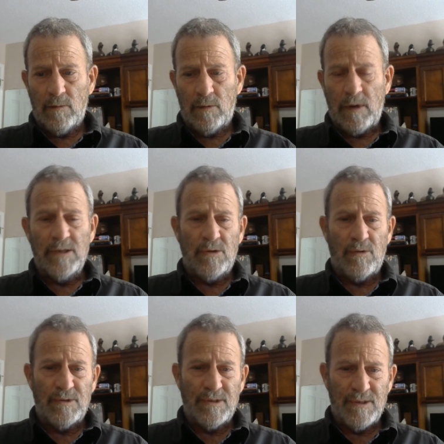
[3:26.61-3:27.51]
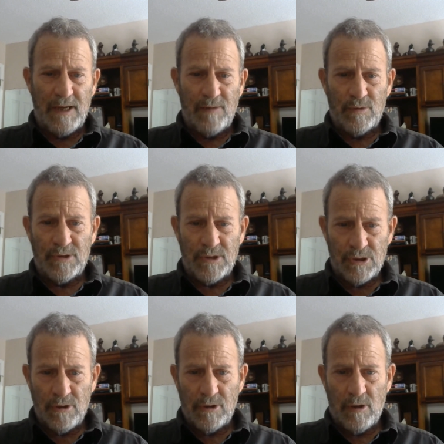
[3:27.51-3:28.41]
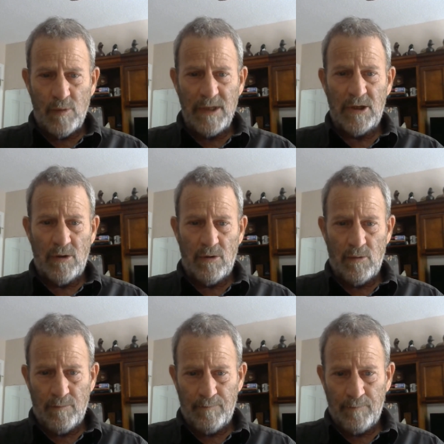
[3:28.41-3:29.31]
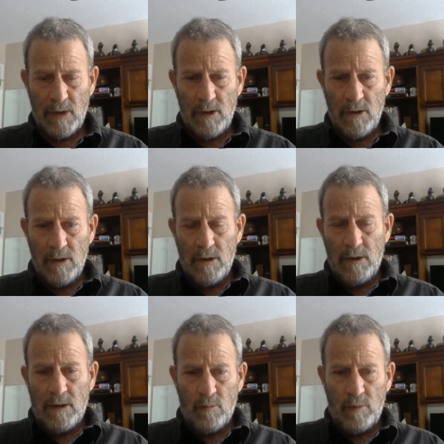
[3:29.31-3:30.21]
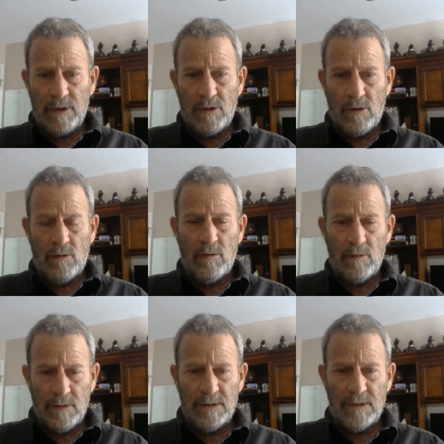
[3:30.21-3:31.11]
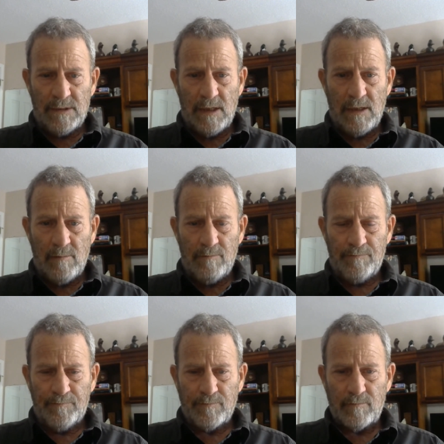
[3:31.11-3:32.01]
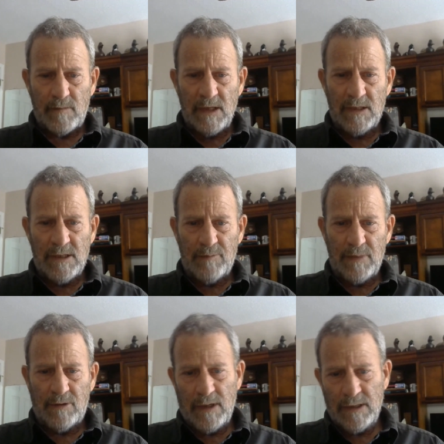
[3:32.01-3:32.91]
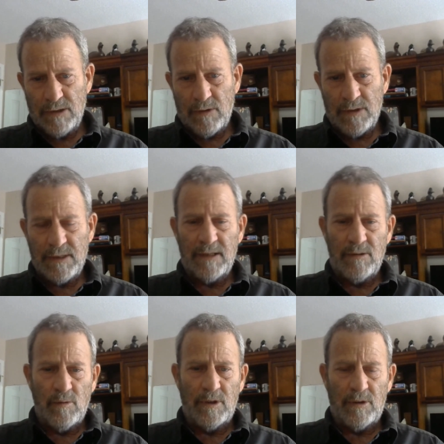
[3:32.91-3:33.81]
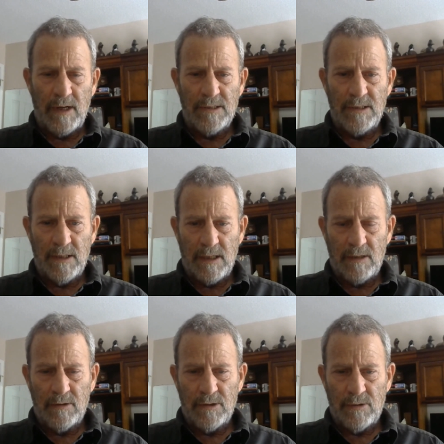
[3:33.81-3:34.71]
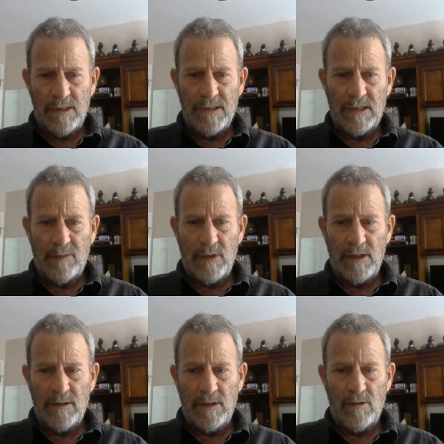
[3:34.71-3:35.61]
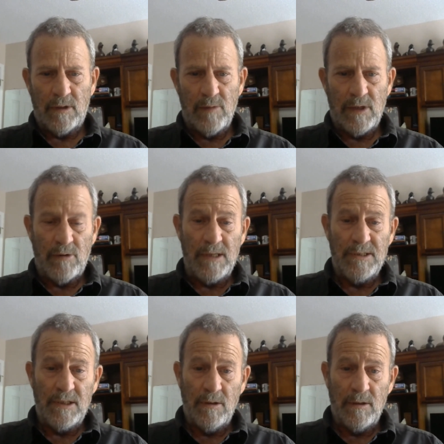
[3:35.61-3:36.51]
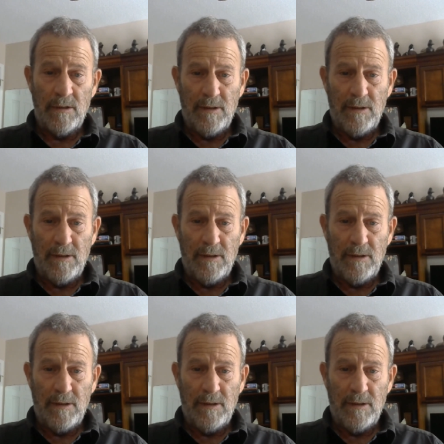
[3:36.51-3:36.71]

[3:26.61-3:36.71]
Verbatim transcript: Crazy Horse's name was Tashunka Witko, and Witko is the same, except in Crazy. It's like the word crazy in English. Crazy can mean you know can be crazy good